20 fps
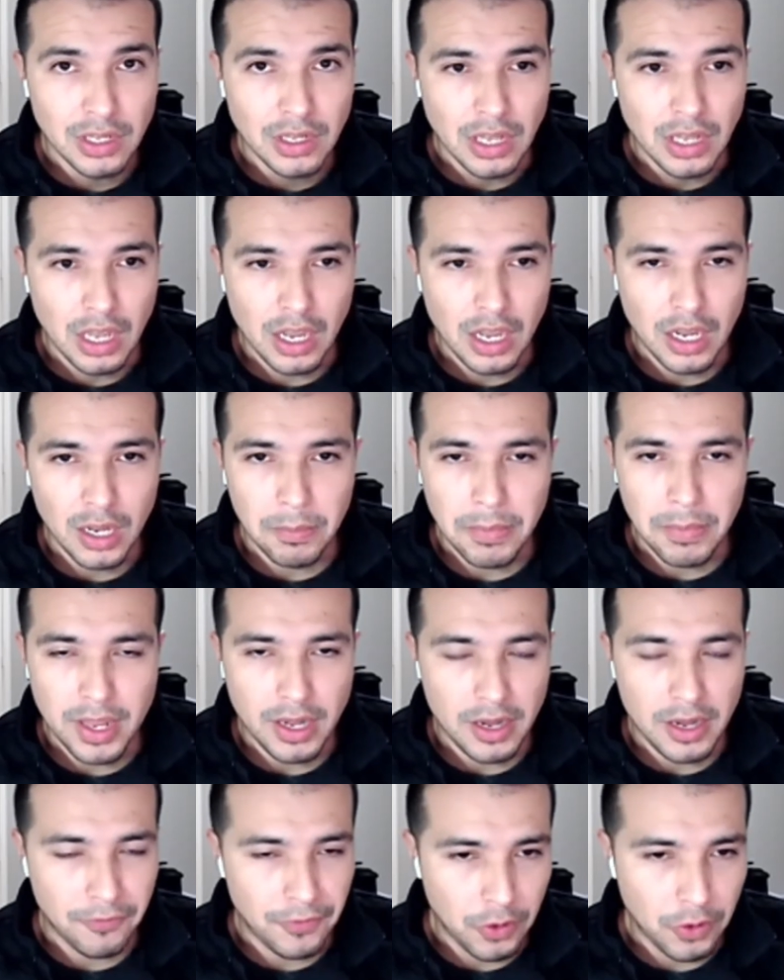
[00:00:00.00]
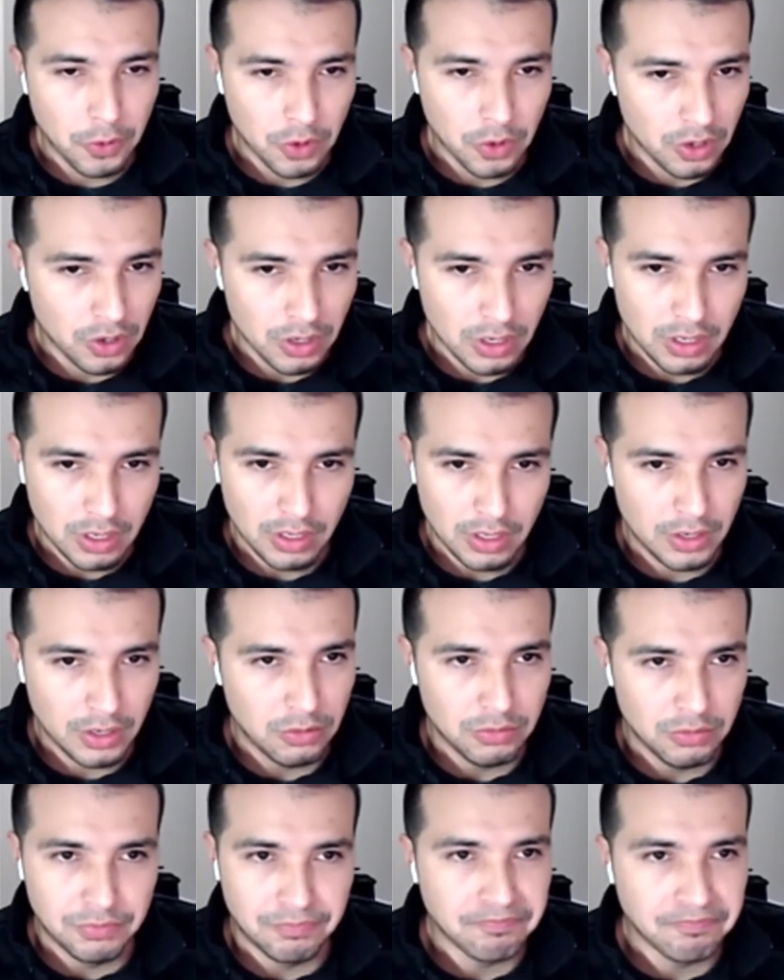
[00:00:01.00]
and if you were
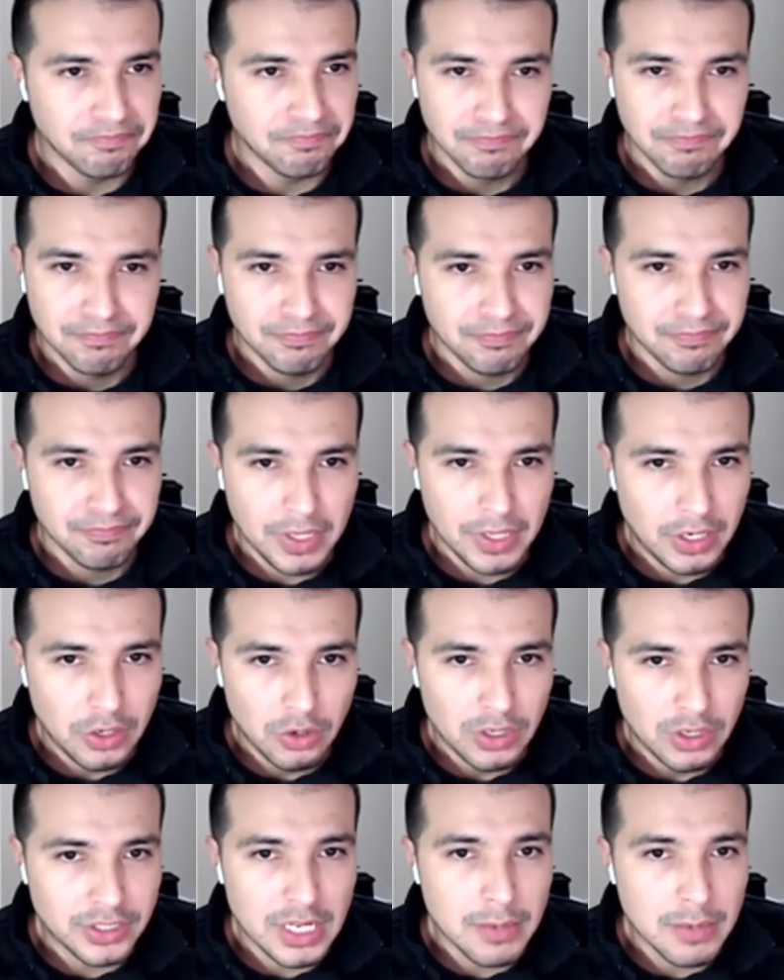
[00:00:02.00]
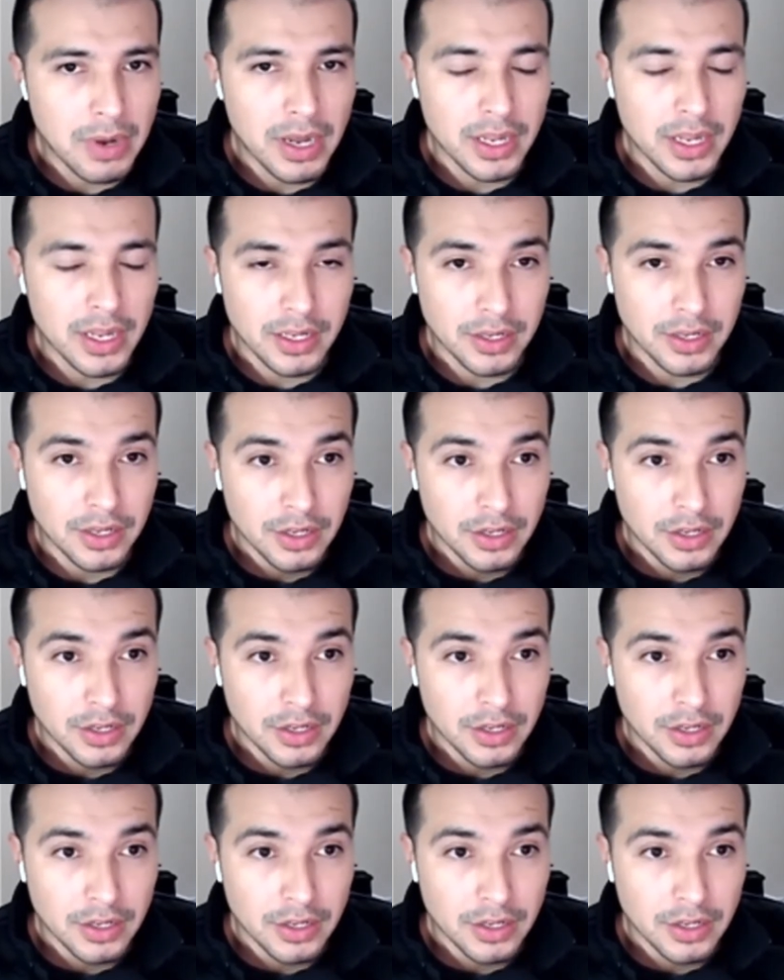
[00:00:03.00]
a semi